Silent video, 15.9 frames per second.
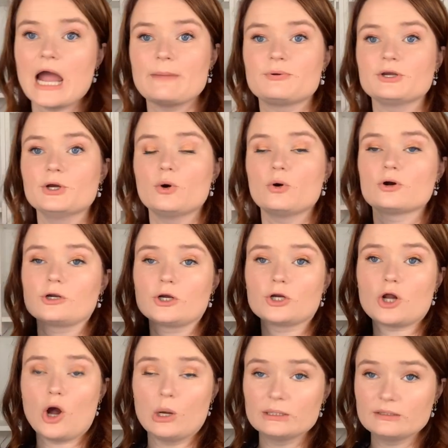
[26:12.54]
pre-ordered
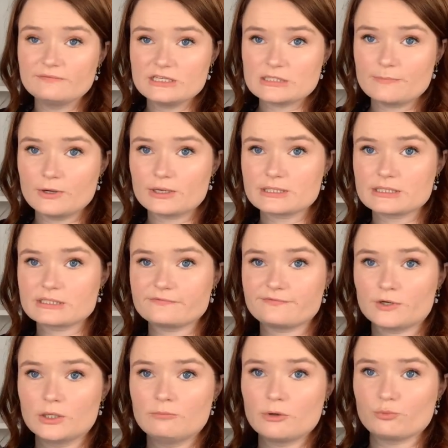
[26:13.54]
all of these books
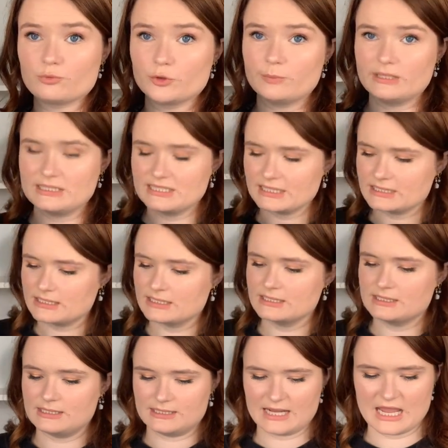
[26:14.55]
from Ruby
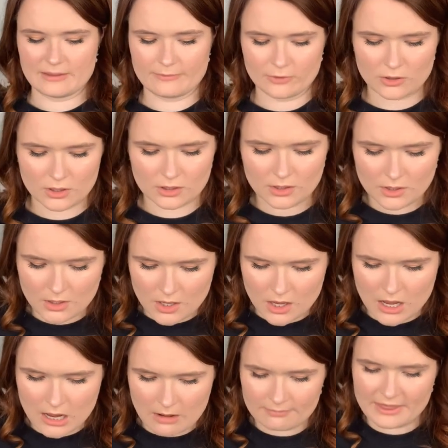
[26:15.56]
Dixon's table
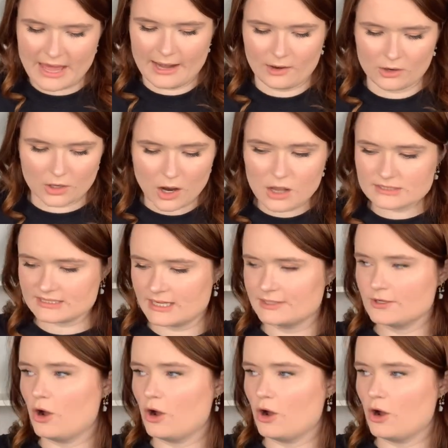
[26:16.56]
um, that are all signed.